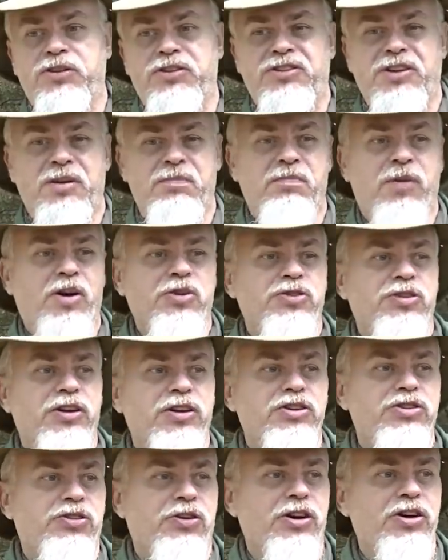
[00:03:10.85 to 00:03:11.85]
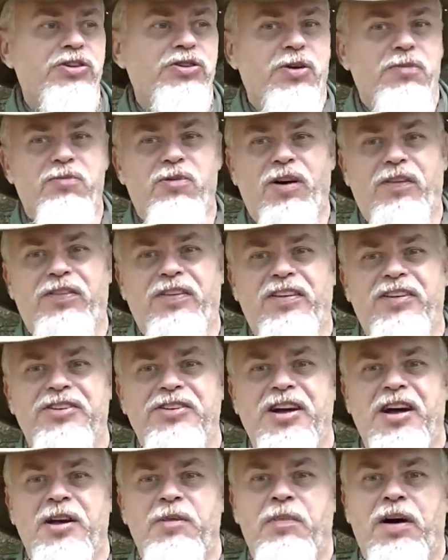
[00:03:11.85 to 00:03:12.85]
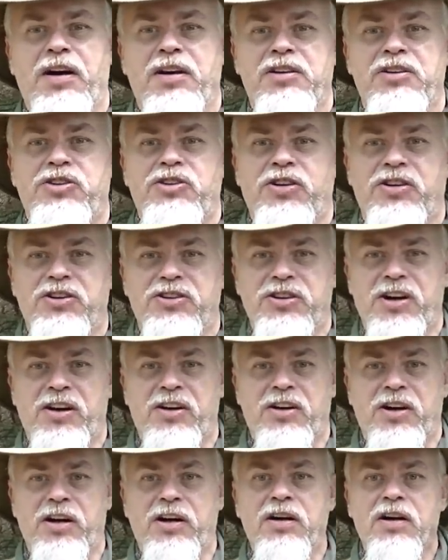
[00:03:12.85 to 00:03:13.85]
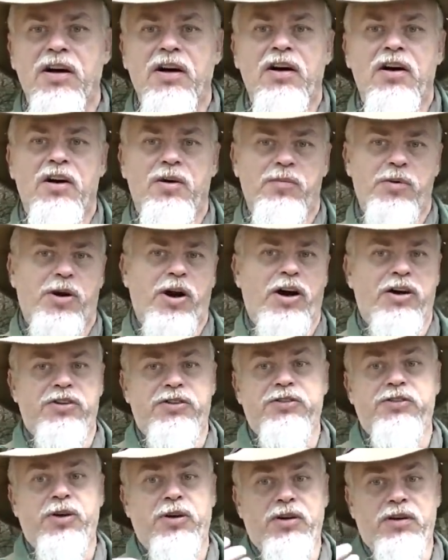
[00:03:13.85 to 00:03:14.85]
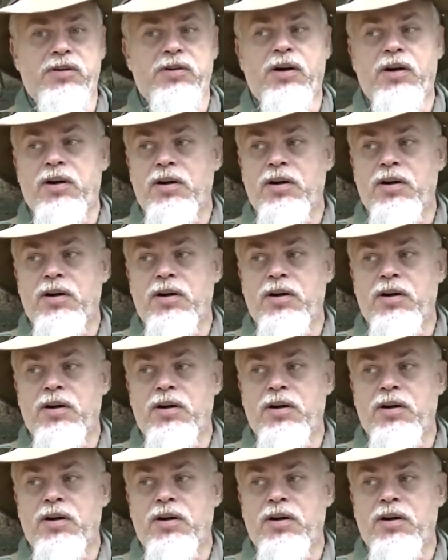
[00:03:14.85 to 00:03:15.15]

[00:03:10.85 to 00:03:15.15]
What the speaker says: He said most of these trees are roughly the same age in this area because it's a